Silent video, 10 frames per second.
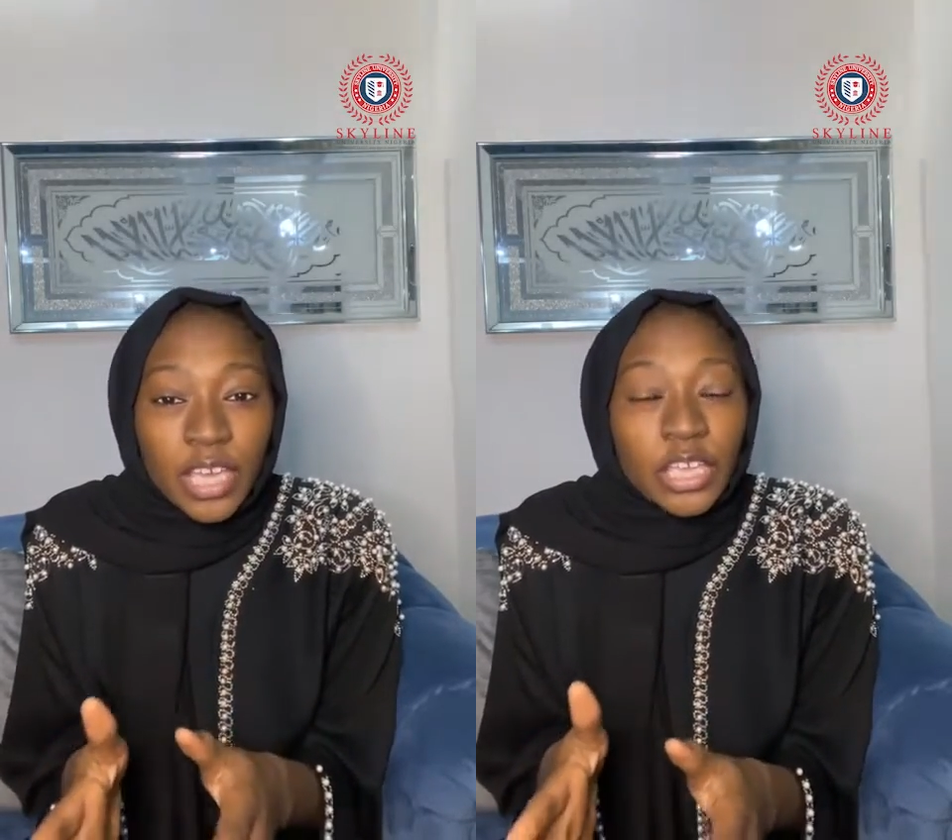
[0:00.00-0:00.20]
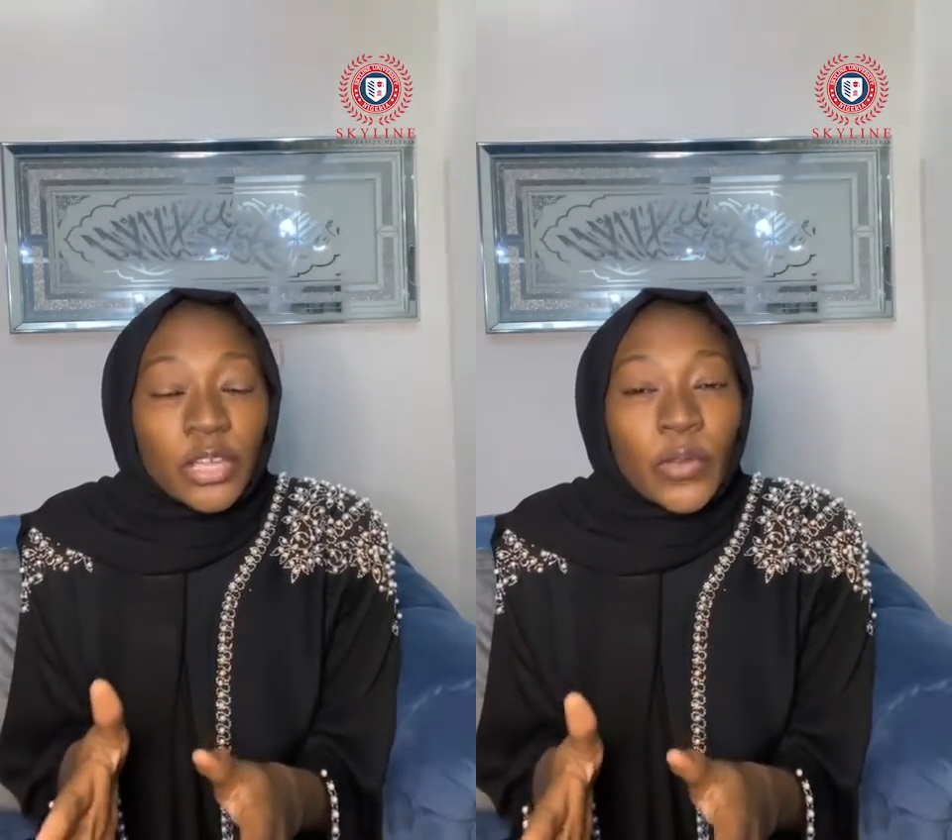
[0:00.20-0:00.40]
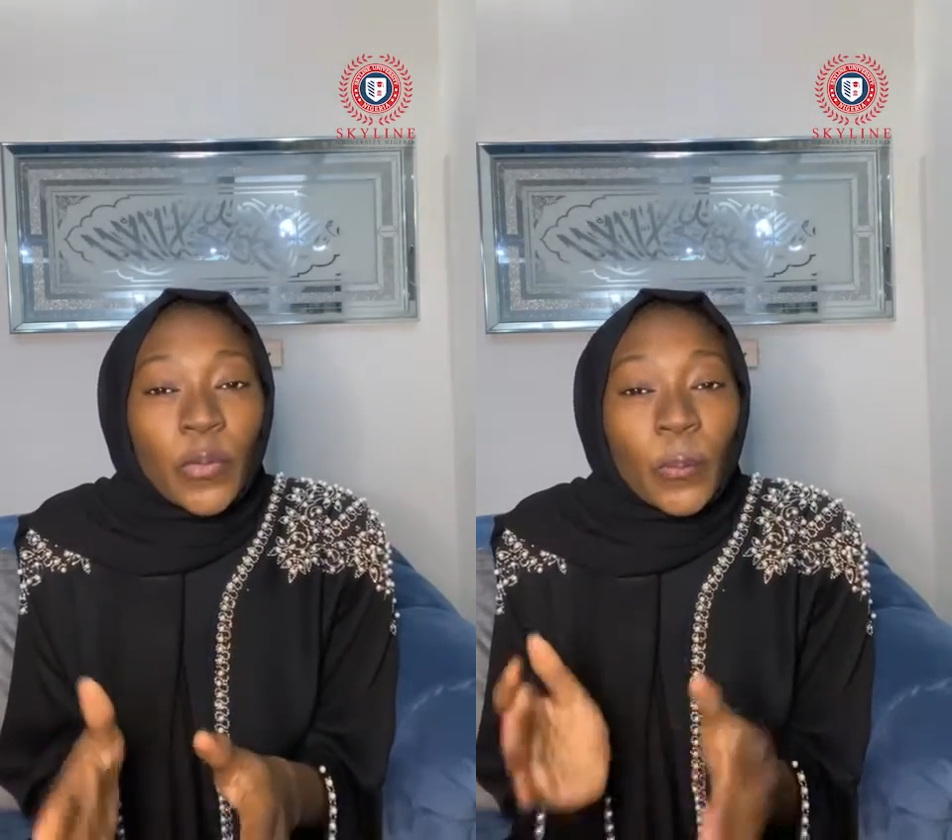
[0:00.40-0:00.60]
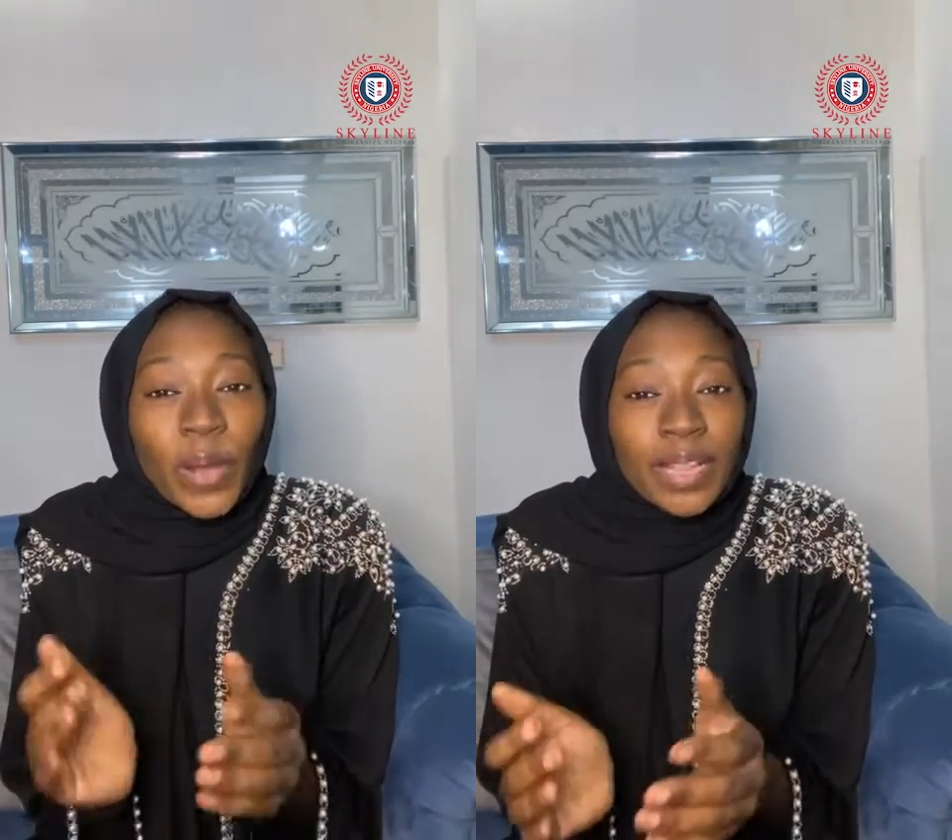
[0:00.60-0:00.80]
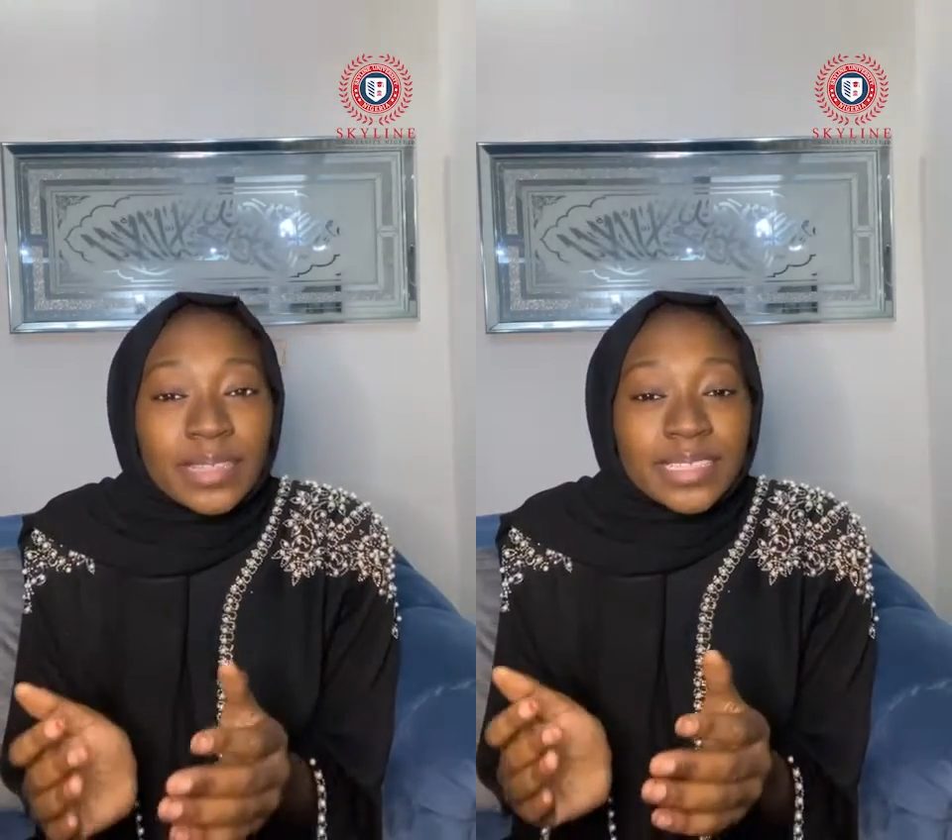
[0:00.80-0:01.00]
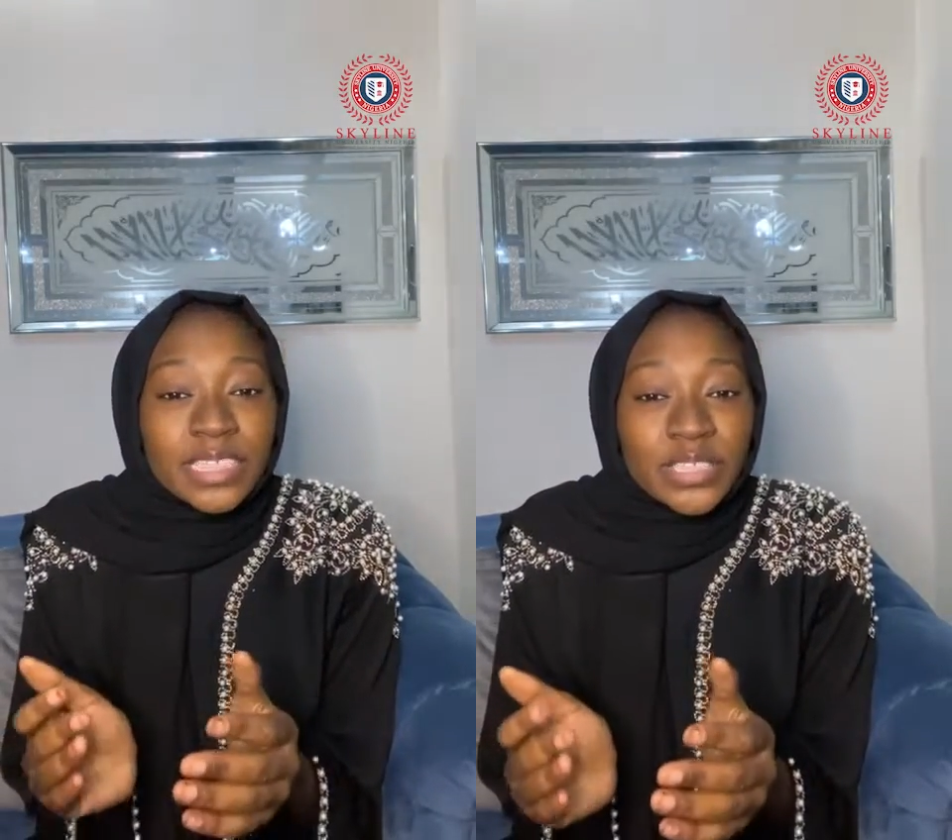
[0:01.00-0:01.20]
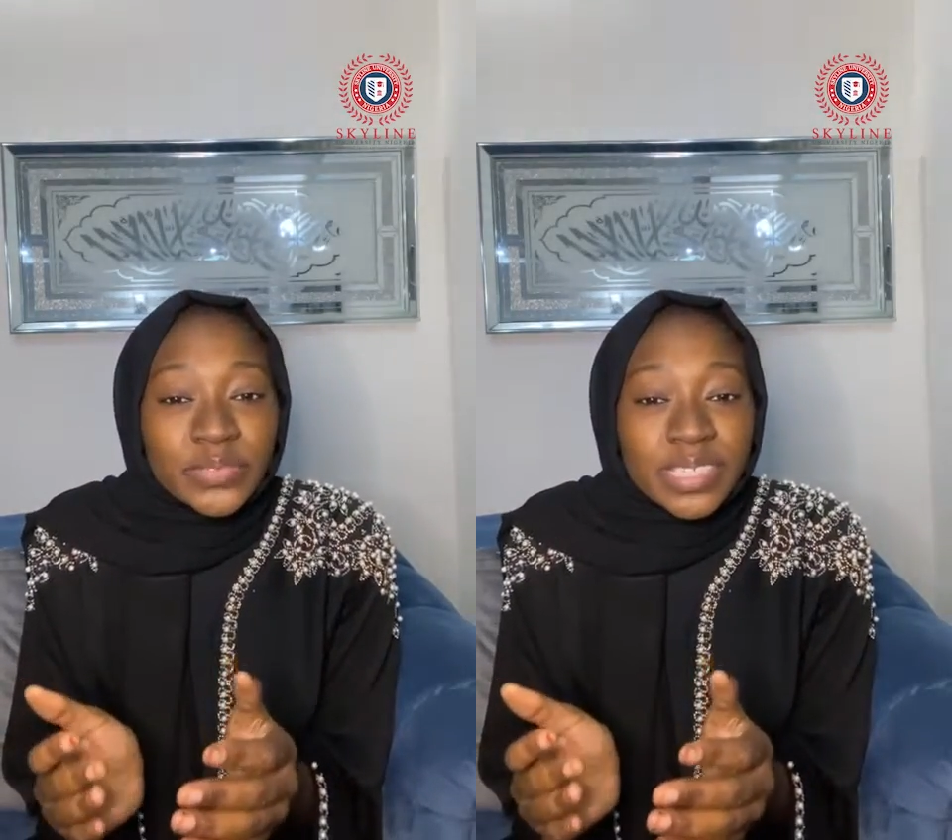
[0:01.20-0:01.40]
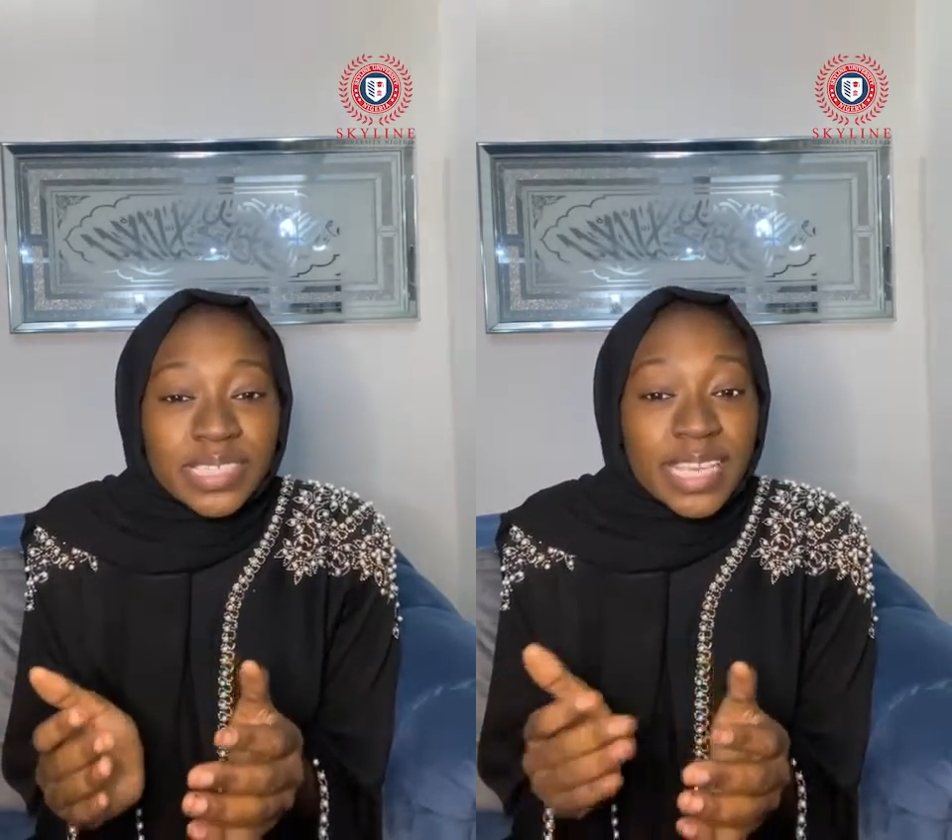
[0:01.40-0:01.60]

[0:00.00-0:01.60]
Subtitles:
You know, while at university,